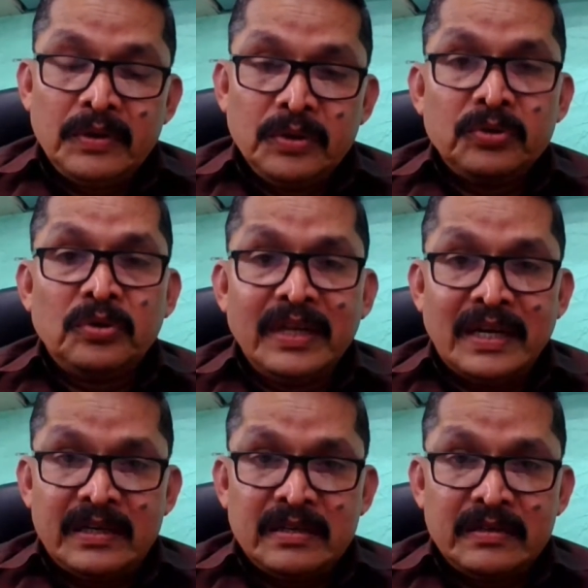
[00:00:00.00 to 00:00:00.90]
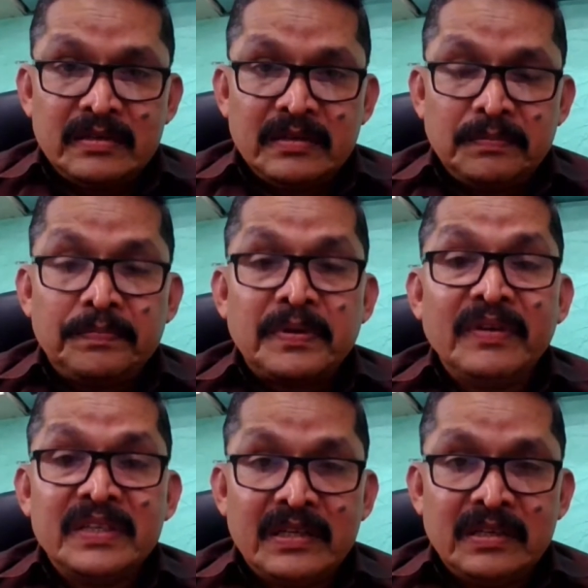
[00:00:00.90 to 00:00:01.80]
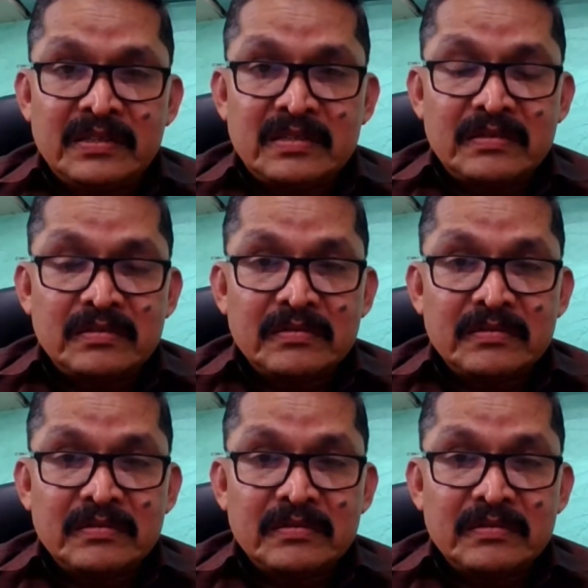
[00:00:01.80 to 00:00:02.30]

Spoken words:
You know that prevention is